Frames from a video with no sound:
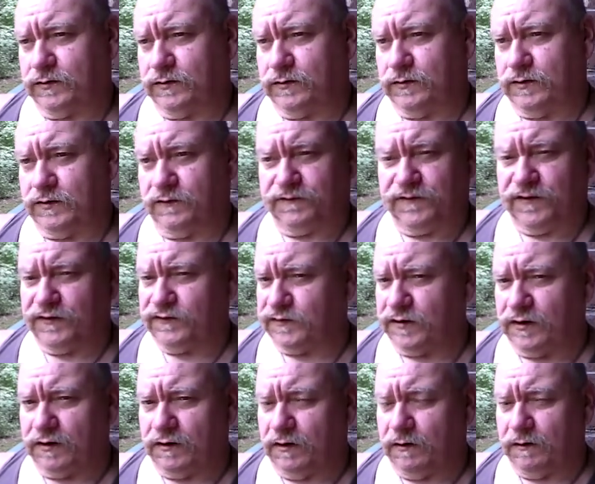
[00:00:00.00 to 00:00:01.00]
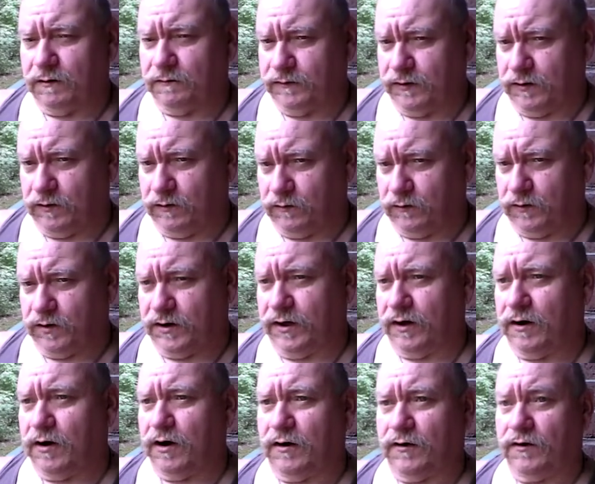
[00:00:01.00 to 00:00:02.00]
Where the fish aren't, you know, where
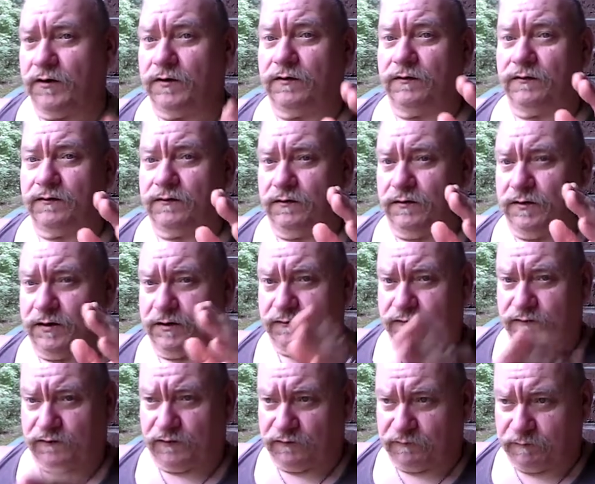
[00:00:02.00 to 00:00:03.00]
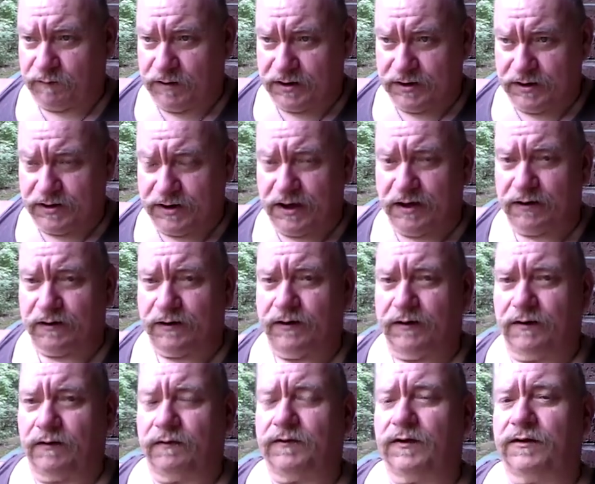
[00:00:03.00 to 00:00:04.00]
they are. They're suspended down in
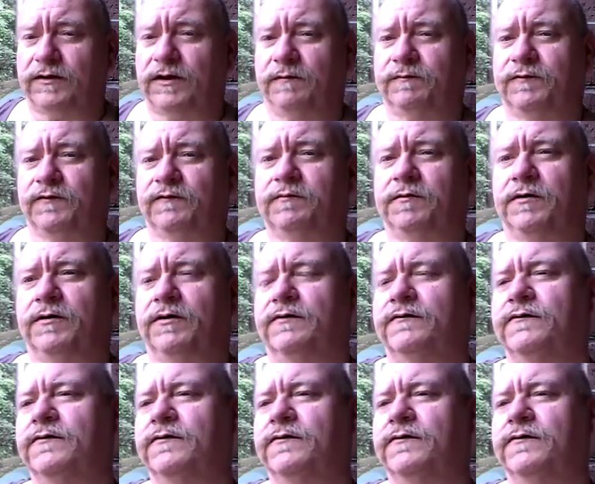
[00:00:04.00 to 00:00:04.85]
the deepest part.